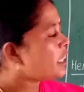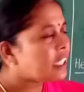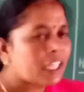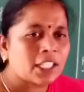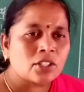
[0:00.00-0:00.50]
In
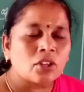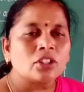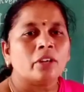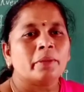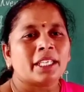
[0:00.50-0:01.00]

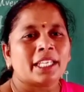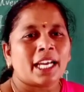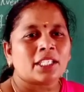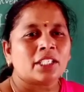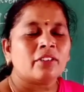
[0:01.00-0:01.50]
exothermic
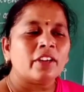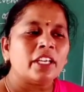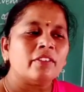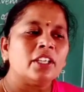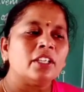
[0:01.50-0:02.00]
reaction,
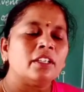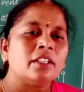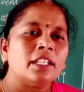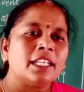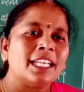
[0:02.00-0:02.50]
whenever
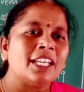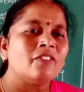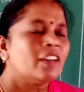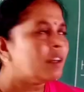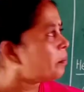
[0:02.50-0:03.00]
the heat
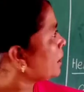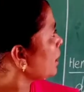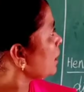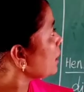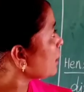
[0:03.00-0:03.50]
will be
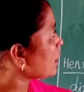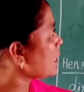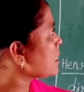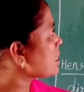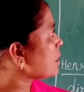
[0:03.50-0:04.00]

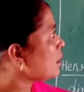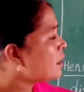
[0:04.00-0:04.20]
increased,